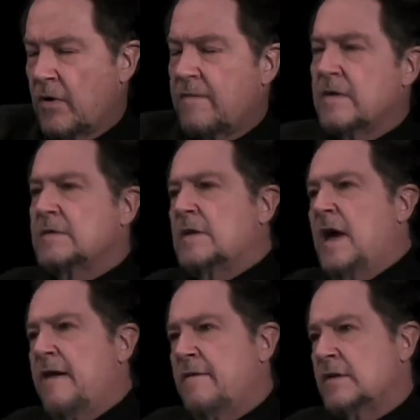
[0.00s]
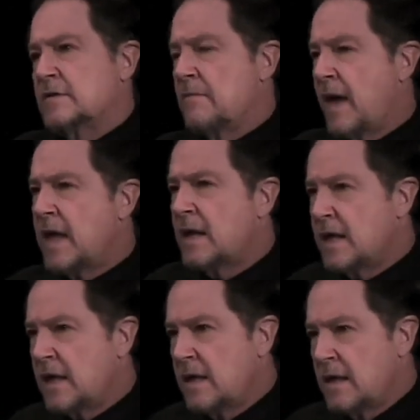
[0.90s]
a previous life, and it's
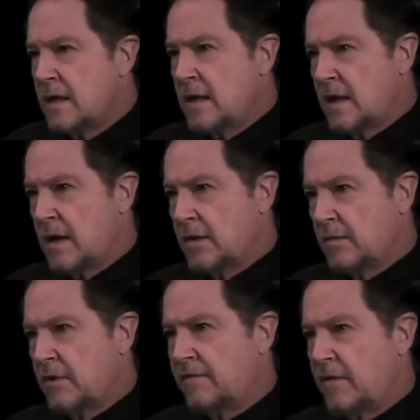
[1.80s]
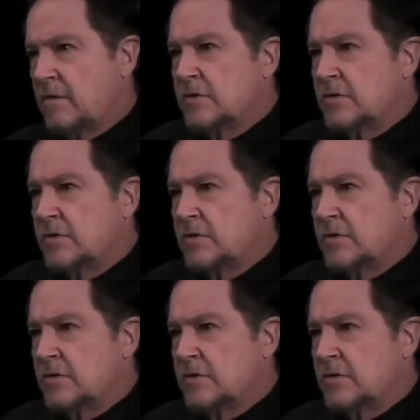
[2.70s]
mainly your book